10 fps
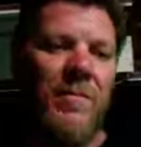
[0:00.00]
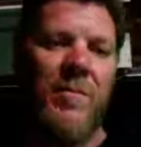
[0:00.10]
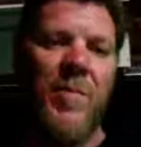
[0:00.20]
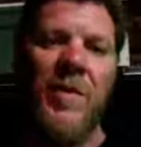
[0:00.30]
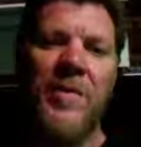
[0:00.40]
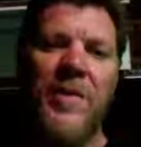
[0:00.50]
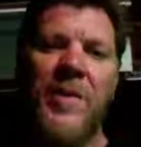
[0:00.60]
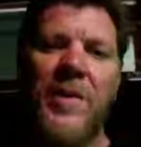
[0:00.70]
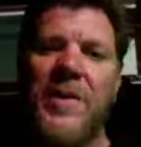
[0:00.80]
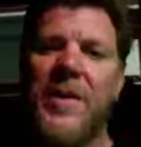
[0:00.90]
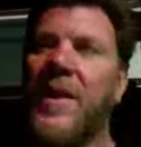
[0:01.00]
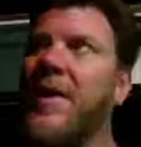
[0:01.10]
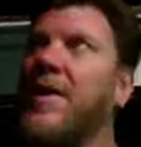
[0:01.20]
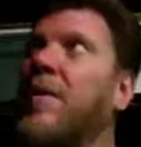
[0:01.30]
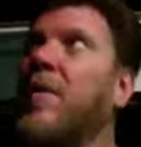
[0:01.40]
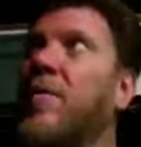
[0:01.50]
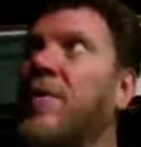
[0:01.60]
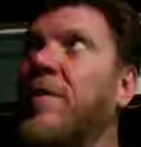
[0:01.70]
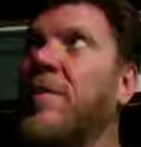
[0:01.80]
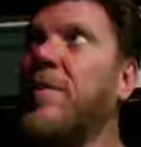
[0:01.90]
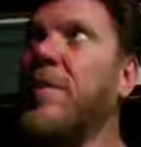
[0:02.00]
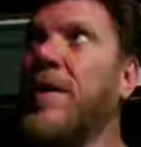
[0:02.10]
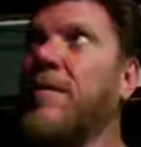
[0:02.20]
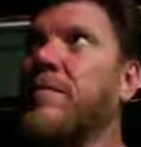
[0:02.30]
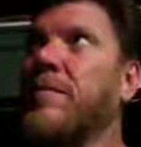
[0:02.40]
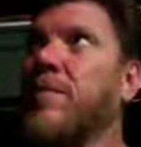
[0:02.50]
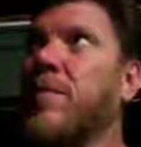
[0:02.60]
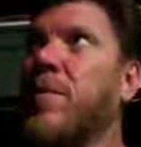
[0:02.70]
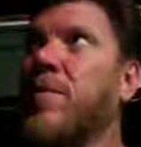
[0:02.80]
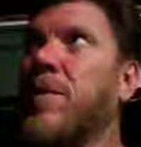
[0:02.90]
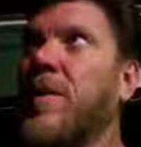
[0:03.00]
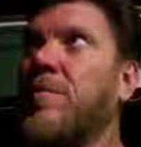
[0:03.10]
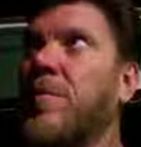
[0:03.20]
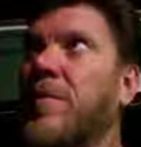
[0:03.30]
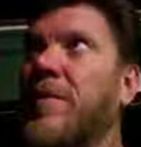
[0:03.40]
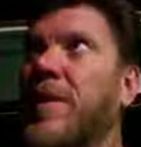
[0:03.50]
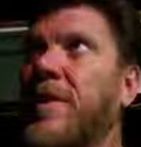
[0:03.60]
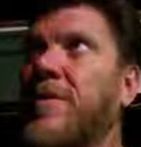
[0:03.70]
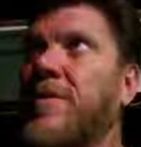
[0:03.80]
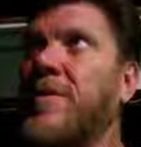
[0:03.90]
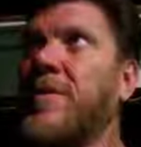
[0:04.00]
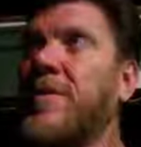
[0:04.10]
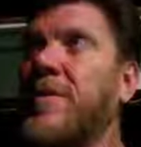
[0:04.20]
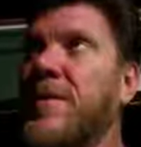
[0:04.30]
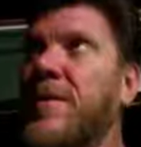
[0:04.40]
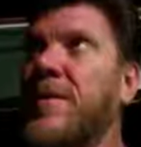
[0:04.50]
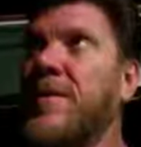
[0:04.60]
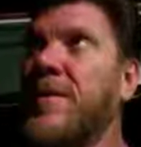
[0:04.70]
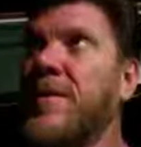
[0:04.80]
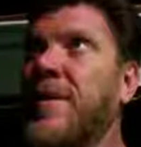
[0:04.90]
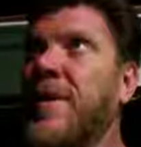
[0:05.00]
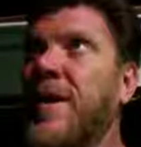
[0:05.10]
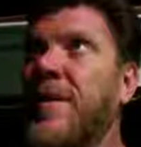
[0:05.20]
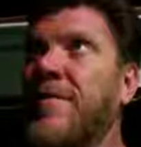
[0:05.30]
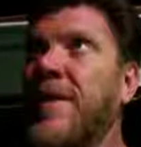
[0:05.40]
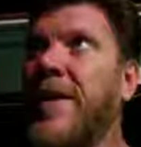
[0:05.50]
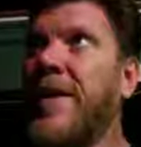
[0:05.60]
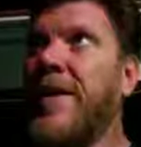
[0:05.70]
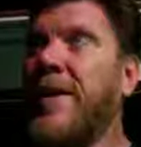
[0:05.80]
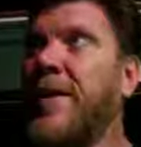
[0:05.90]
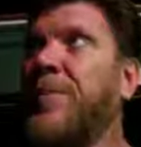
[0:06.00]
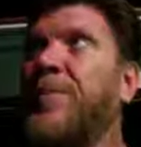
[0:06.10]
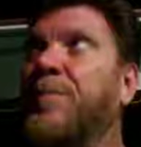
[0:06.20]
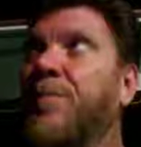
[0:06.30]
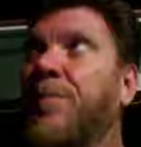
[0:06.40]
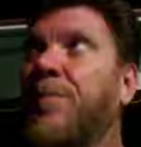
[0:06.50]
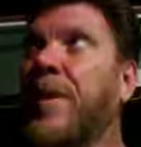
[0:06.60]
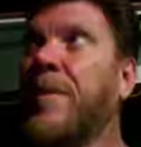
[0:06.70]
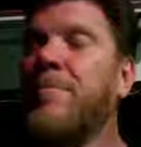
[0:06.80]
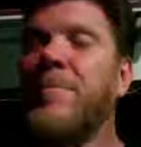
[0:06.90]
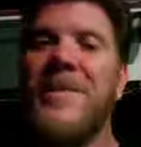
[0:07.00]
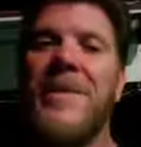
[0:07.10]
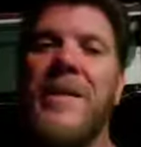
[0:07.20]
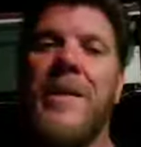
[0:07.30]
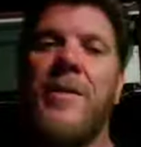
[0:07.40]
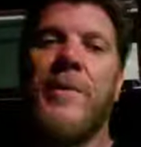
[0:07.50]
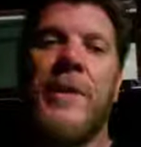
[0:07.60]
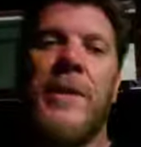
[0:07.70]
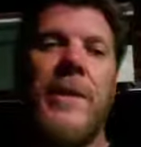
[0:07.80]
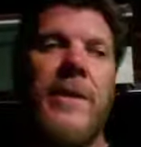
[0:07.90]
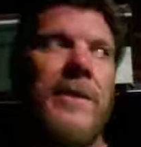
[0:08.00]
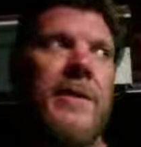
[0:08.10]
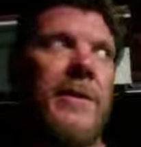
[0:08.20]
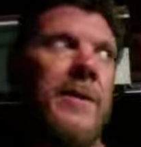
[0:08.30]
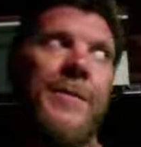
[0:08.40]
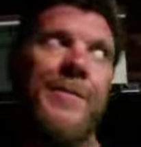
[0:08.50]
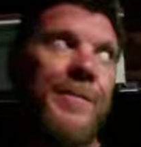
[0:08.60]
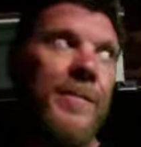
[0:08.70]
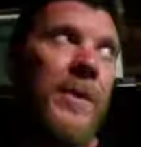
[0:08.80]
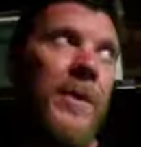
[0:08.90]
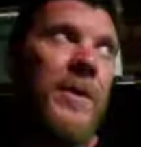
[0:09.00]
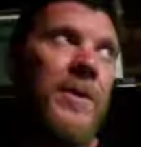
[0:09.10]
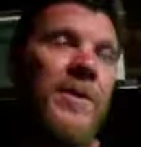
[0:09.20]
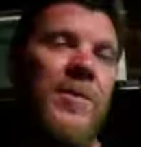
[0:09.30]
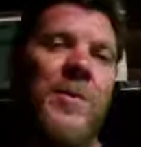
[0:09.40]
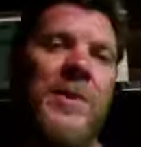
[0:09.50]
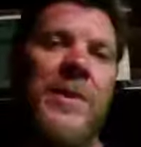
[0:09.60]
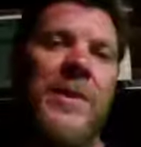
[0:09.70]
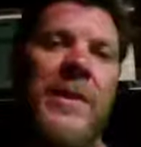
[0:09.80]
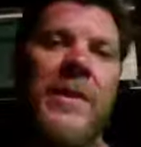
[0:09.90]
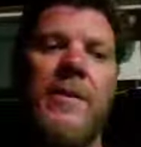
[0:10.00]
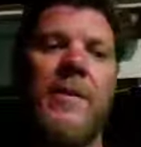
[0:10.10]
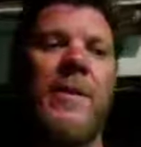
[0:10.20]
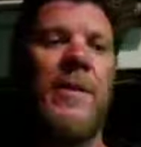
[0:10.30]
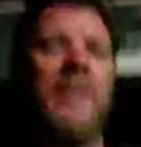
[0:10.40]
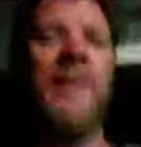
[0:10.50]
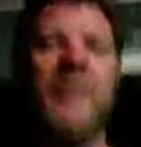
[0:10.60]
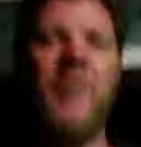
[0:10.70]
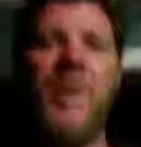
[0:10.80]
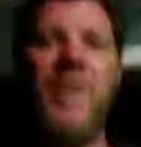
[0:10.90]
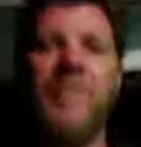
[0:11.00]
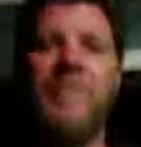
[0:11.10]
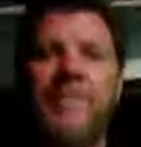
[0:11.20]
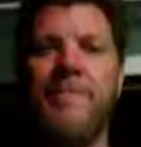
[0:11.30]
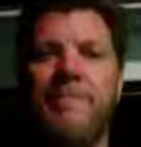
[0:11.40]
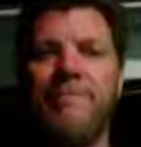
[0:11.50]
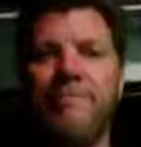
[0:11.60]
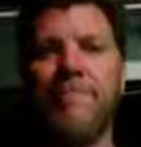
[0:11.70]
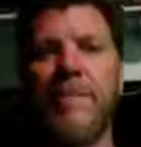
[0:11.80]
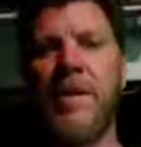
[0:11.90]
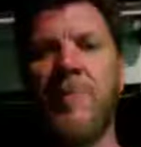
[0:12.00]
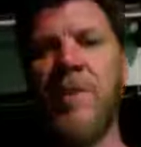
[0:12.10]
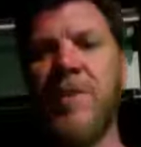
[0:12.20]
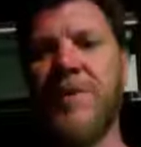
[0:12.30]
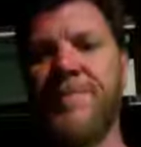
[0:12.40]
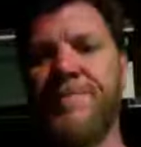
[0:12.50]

bring to you tonight. Hopefully I'll be back tomorrow with a couple more videos. Have a busy day with the kids, so we'll see. Thanks for watching. Peace.